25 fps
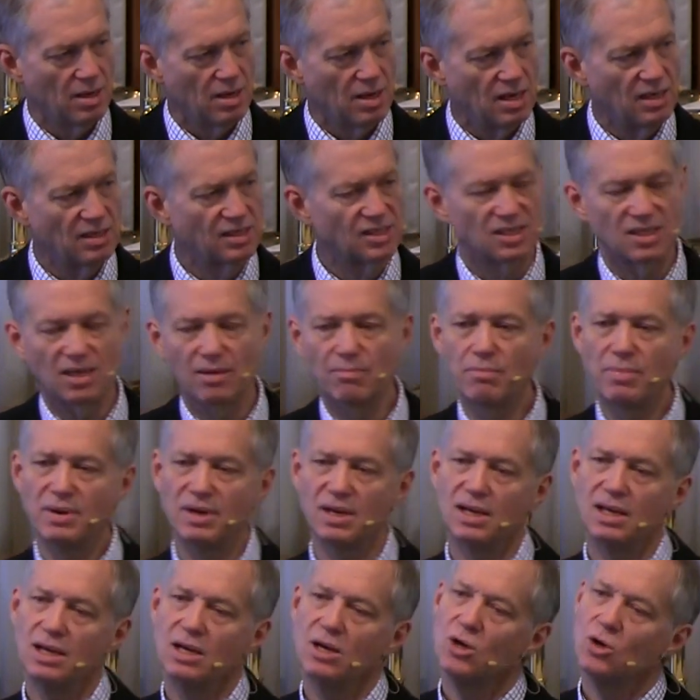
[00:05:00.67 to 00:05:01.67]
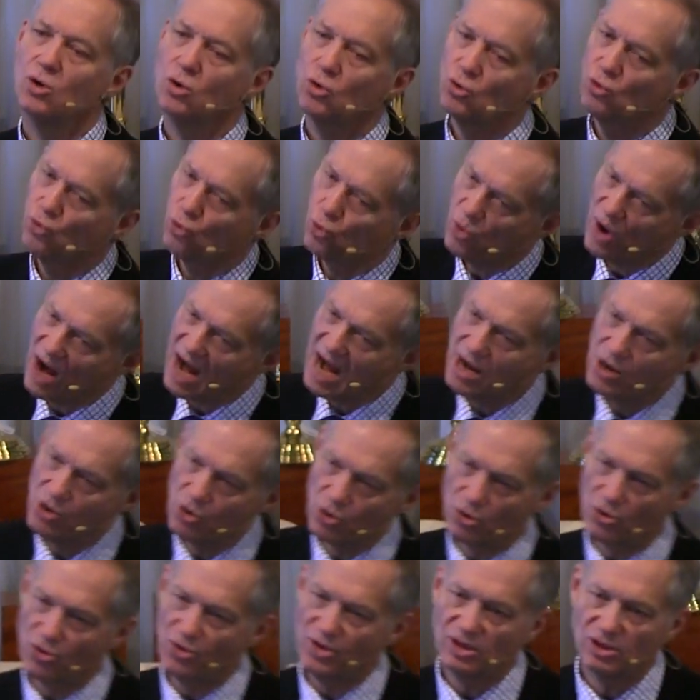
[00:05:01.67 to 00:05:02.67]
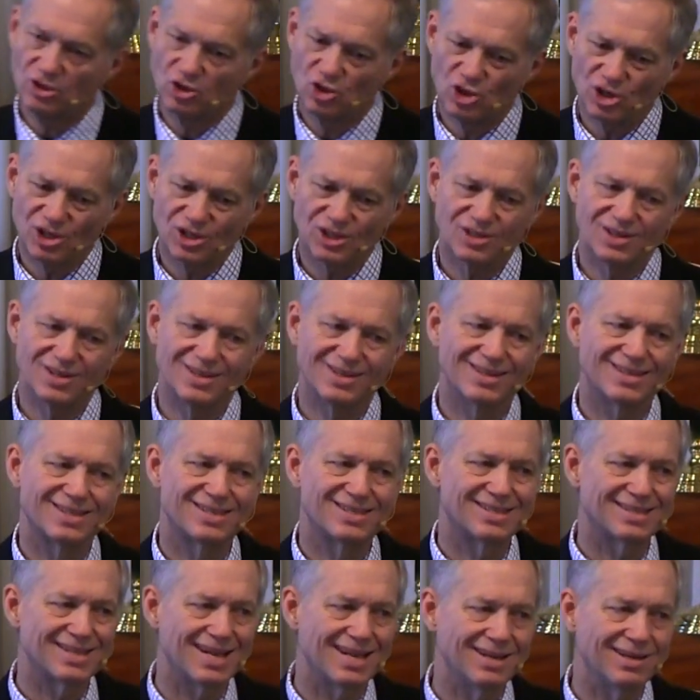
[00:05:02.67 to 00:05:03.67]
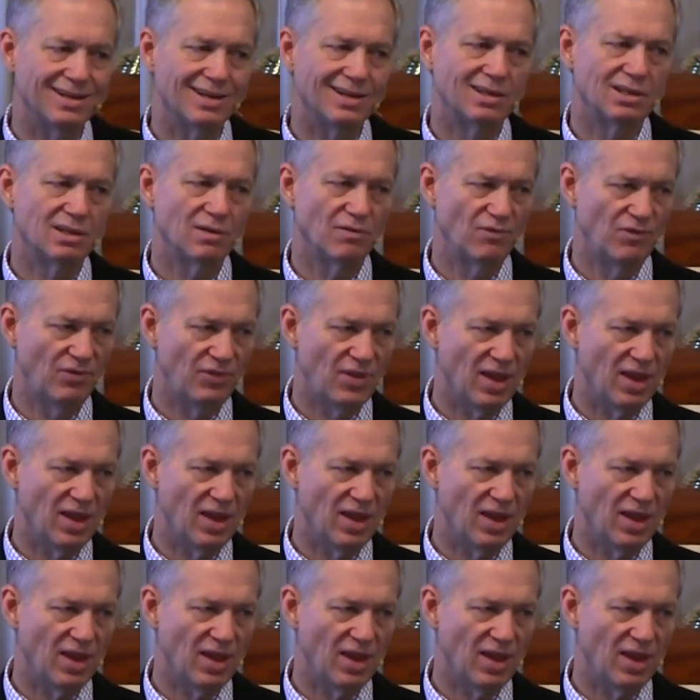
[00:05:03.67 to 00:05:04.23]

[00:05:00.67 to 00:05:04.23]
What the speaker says: is somebody greater than just a descendant of